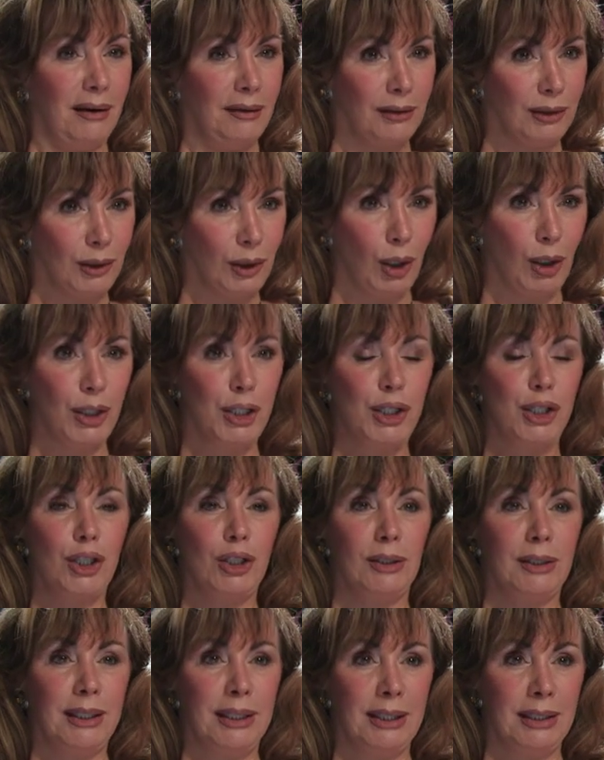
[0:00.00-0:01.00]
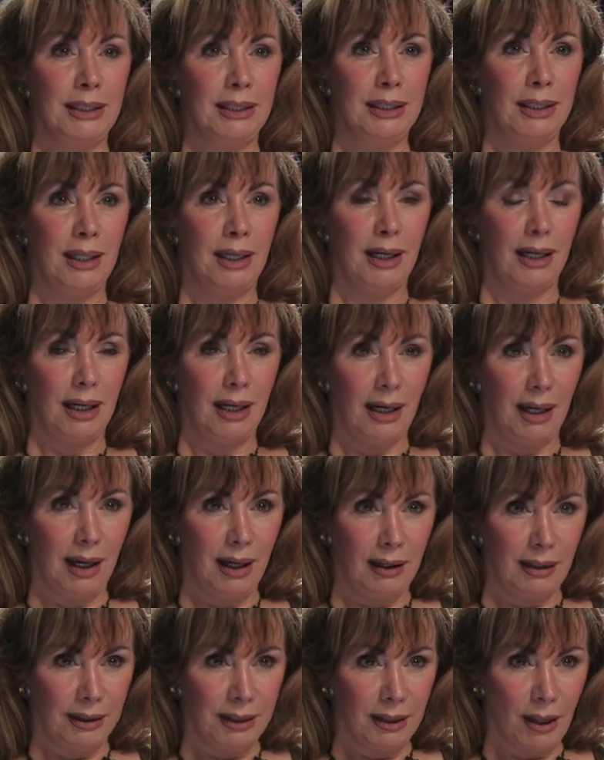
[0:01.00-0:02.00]
largely
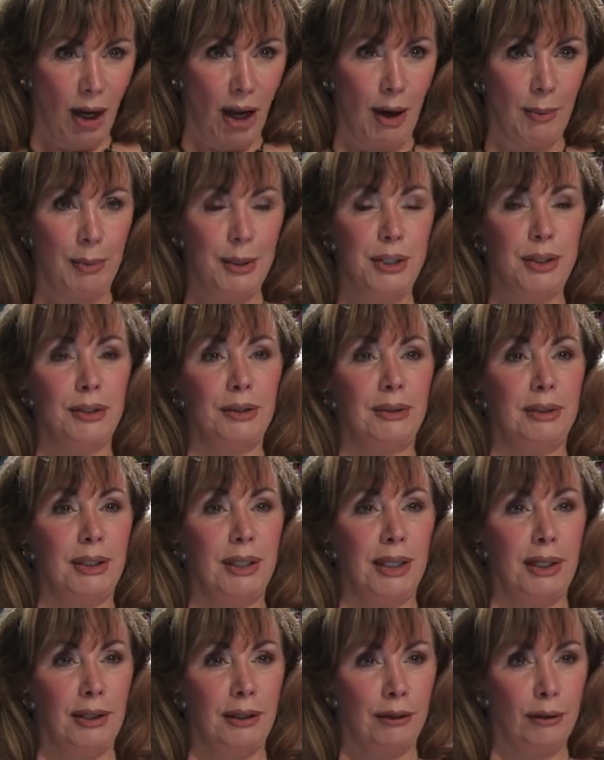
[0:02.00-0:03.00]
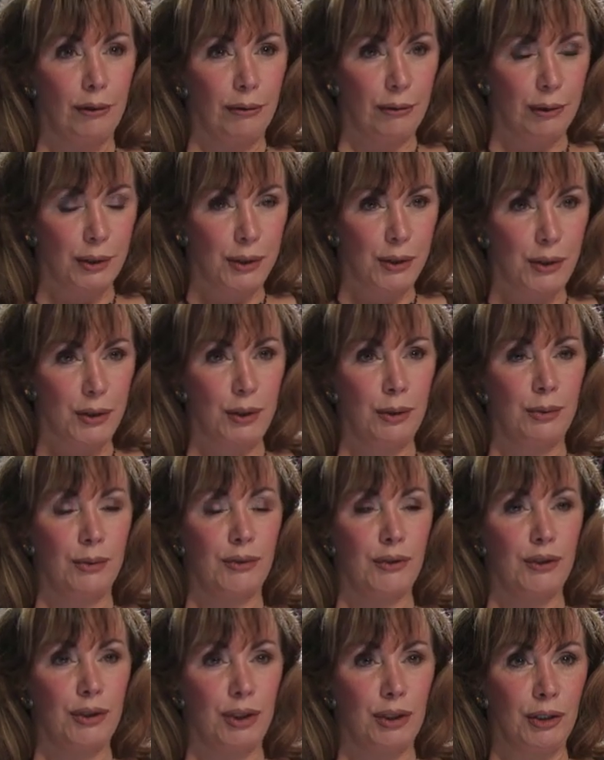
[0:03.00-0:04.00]
an opportunity for
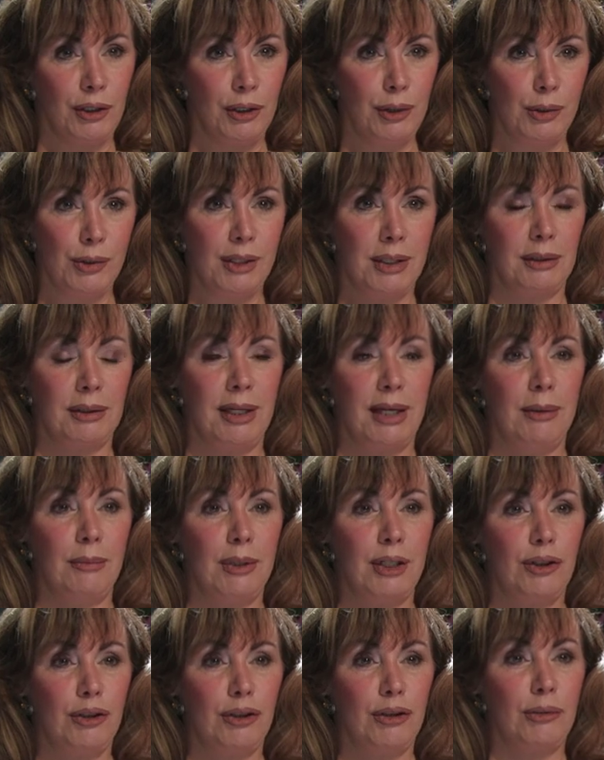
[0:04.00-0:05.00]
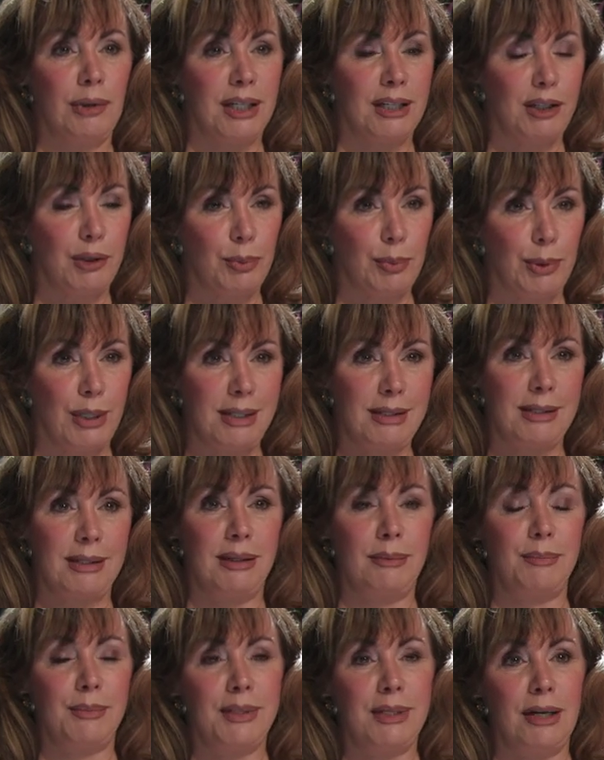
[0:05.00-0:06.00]
students to use the language, to express
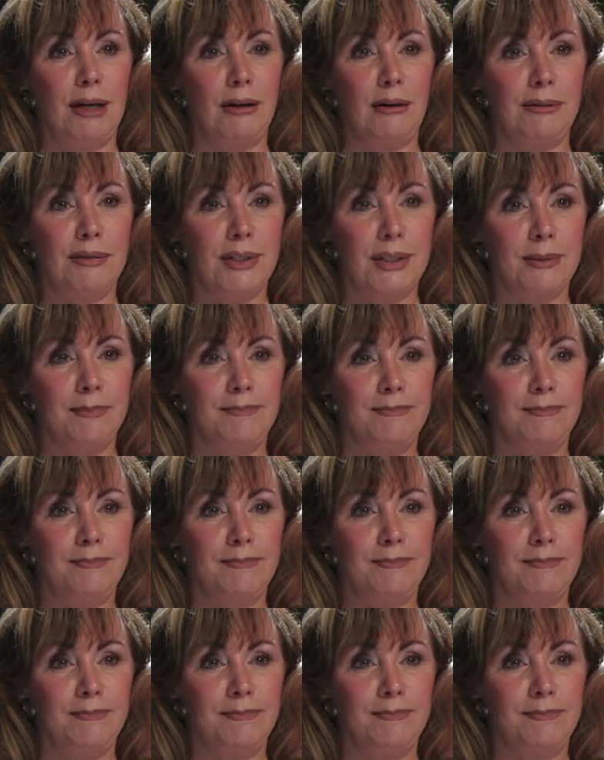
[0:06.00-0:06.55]
themselves.